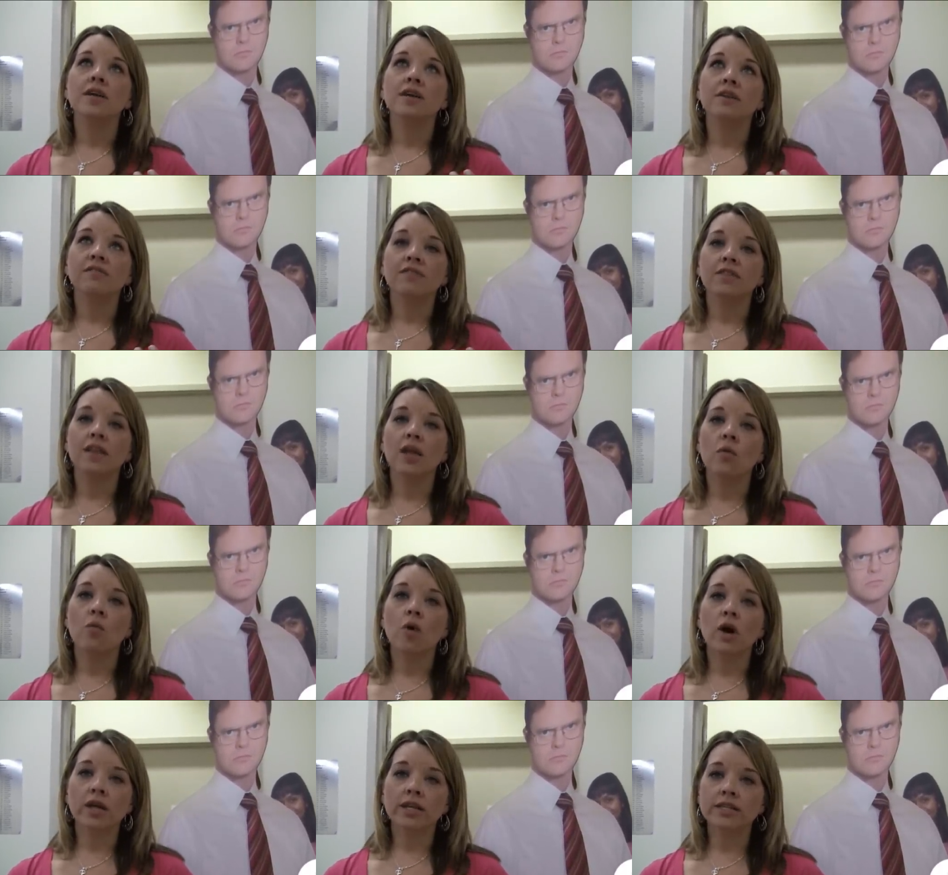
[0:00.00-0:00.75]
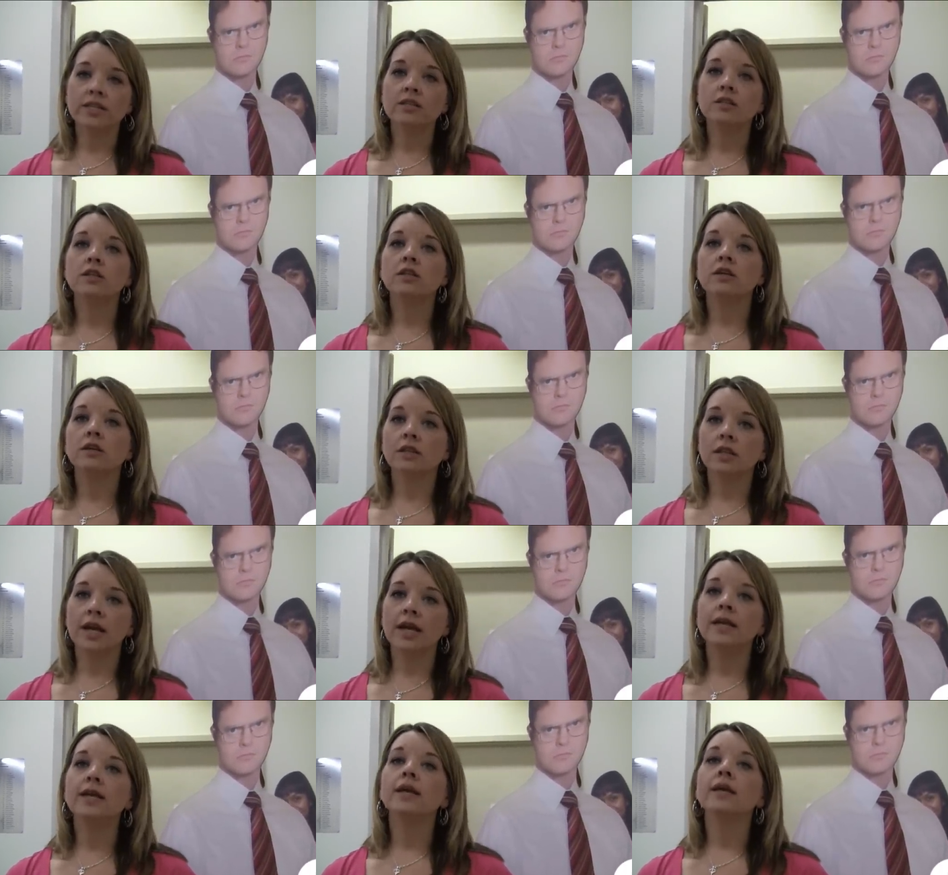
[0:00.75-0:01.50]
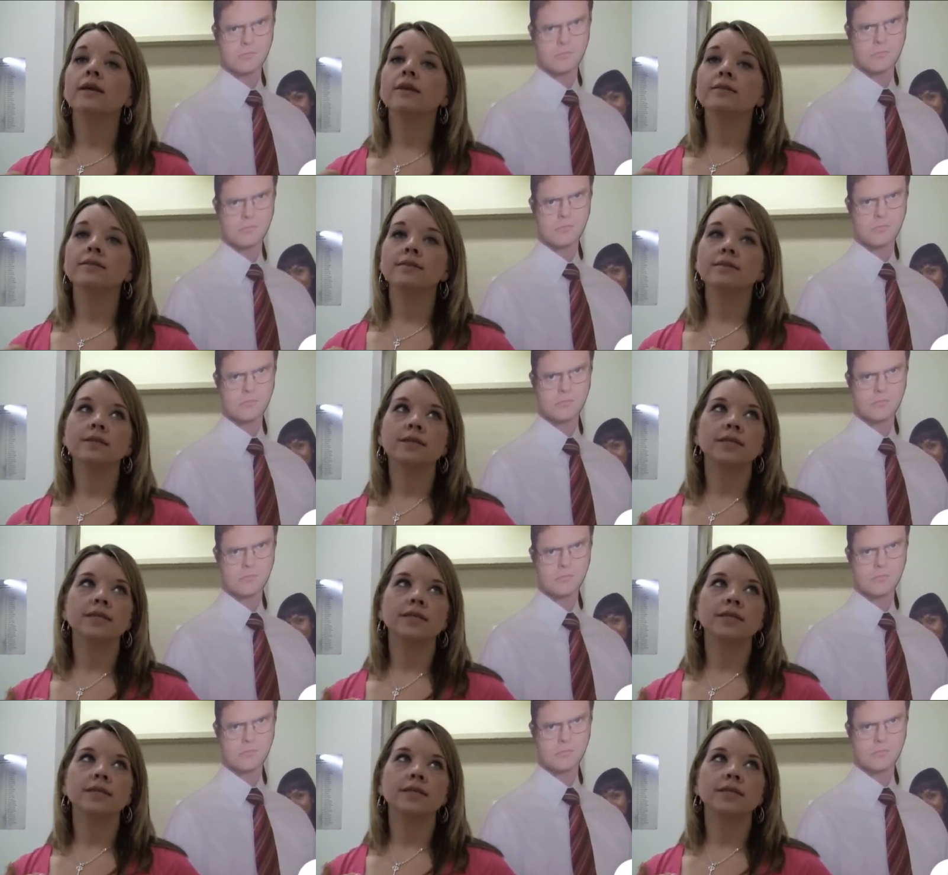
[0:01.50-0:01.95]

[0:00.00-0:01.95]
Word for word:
Speaker 1: If they want it to look like it's